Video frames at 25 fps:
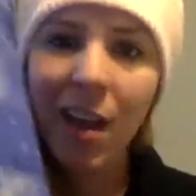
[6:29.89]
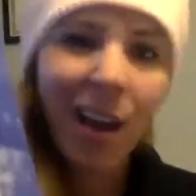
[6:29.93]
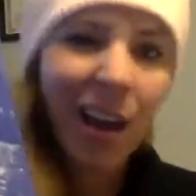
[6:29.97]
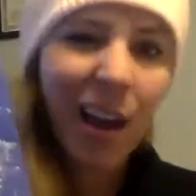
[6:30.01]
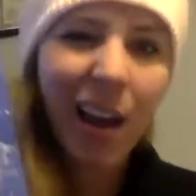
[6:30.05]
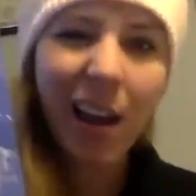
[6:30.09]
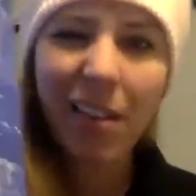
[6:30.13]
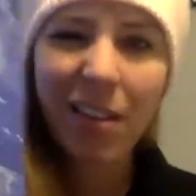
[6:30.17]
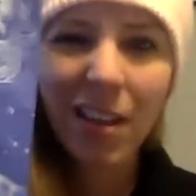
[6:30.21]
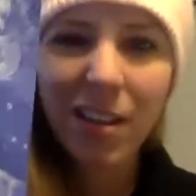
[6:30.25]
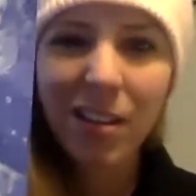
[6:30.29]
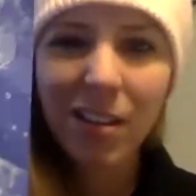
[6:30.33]

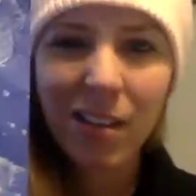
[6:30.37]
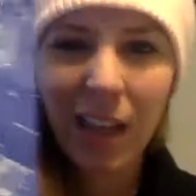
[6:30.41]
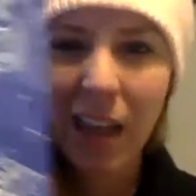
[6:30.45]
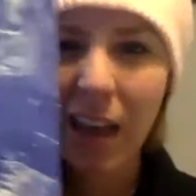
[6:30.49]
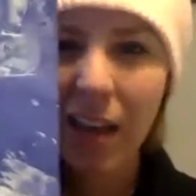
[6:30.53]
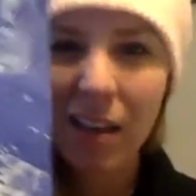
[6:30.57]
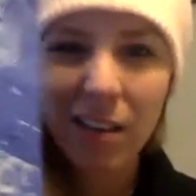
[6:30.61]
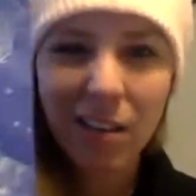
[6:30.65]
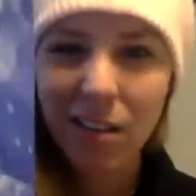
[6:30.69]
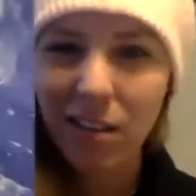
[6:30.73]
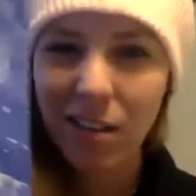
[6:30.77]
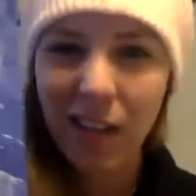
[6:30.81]
In this
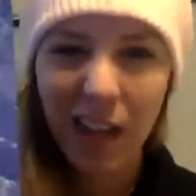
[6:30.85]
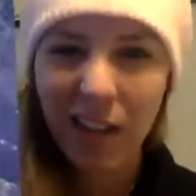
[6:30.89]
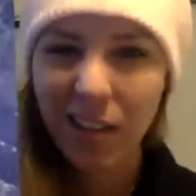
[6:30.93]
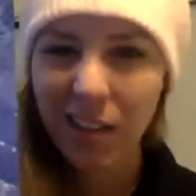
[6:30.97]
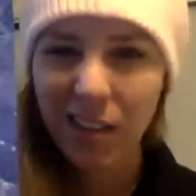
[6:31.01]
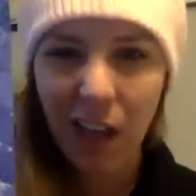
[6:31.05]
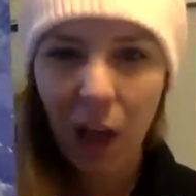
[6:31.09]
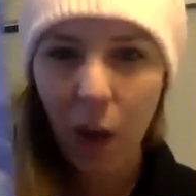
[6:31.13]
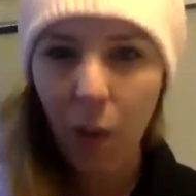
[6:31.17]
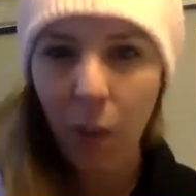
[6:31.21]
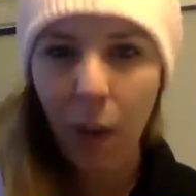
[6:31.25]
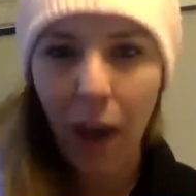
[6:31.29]
case, that's
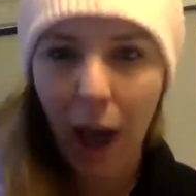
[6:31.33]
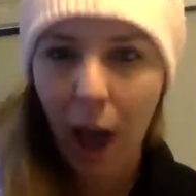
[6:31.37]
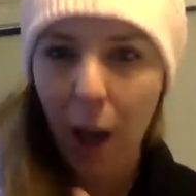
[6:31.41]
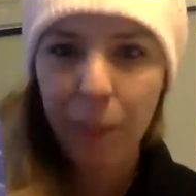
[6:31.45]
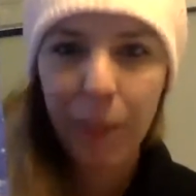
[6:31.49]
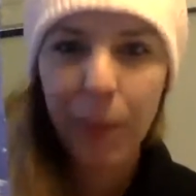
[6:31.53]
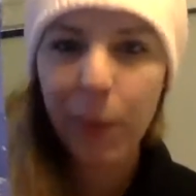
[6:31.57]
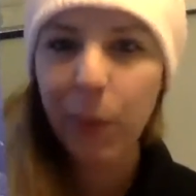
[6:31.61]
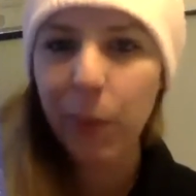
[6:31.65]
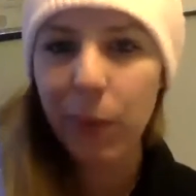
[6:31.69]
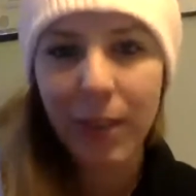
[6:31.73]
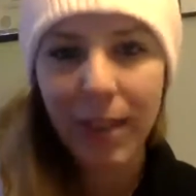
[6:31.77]
not what
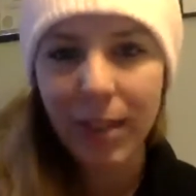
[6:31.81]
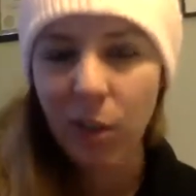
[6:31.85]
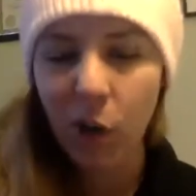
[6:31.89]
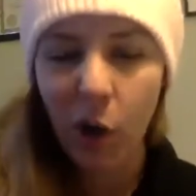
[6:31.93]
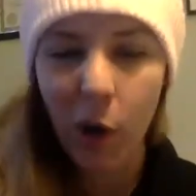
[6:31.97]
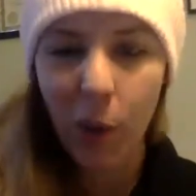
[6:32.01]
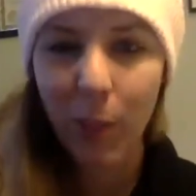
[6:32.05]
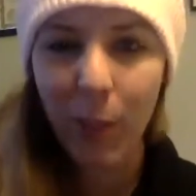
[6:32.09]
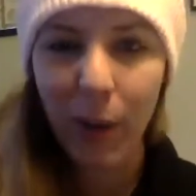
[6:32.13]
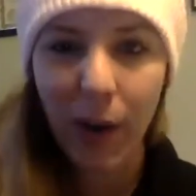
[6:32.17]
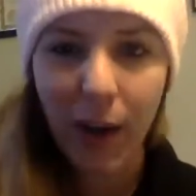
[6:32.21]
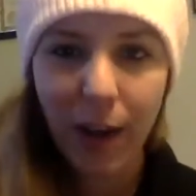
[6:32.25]
happened with this
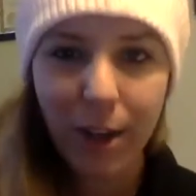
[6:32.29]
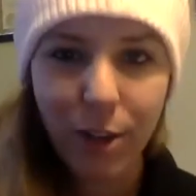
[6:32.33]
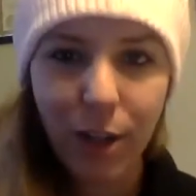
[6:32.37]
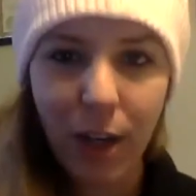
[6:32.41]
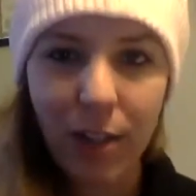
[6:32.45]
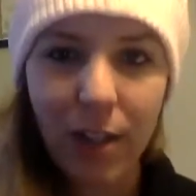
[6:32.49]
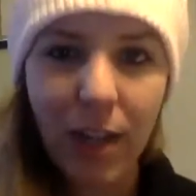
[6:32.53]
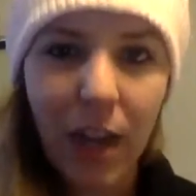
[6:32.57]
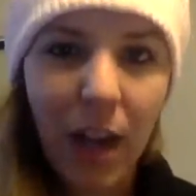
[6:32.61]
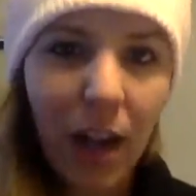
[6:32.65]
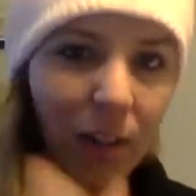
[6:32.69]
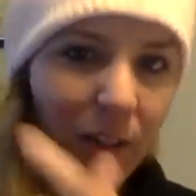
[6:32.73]
art
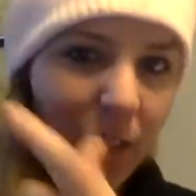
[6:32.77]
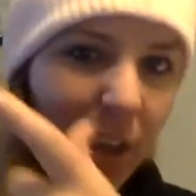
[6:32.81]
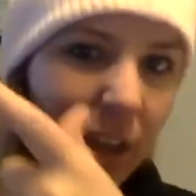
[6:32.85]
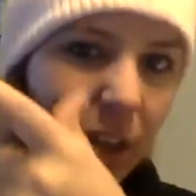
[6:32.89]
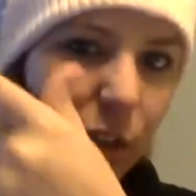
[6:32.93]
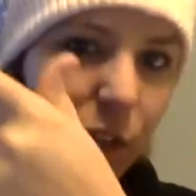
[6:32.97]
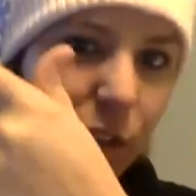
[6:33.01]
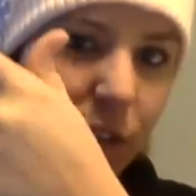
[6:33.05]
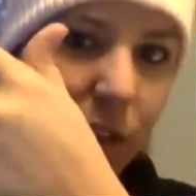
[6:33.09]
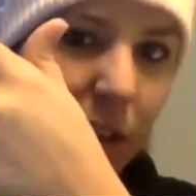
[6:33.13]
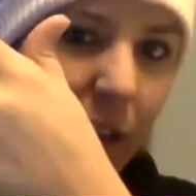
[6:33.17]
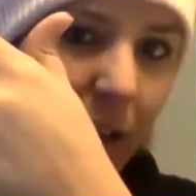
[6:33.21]
project. They
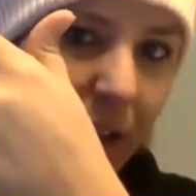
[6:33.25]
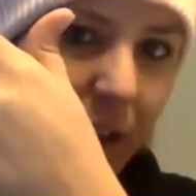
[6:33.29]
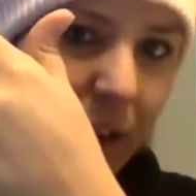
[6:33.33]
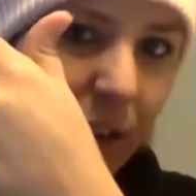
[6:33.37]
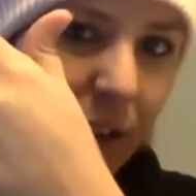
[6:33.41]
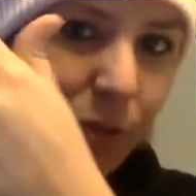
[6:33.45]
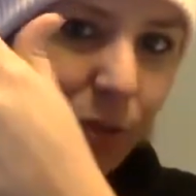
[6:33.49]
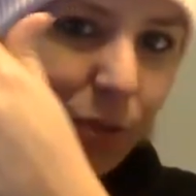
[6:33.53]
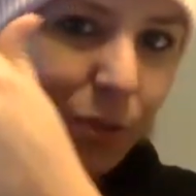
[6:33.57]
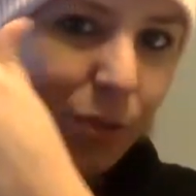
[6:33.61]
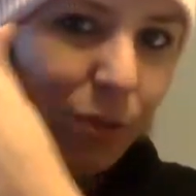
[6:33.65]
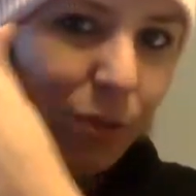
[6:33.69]
just kind of,